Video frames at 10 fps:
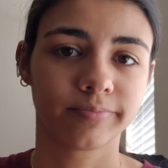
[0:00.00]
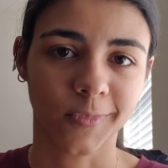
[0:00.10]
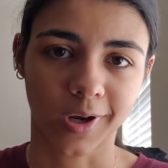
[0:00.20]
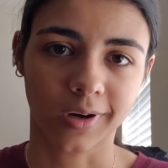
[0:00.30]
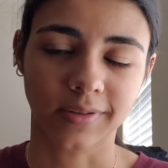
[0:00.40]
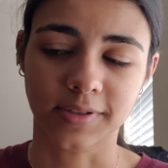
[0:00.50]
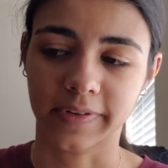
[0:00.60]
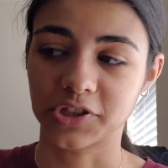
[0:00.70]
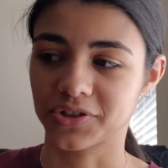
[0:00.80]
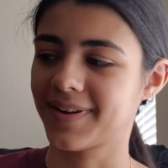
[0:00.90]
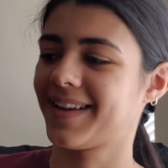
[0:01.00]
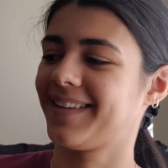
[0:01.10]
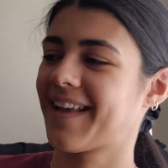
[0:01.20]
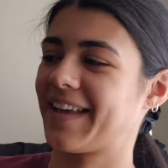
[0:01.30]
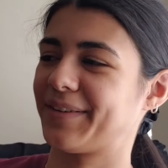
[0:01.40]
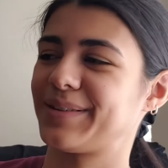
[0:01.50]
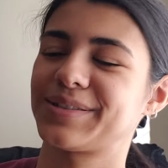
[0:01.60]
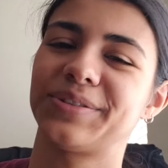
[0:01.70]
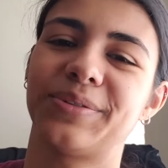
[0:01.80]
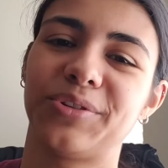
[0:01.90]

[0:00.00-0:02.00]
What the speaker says: not conservation, and also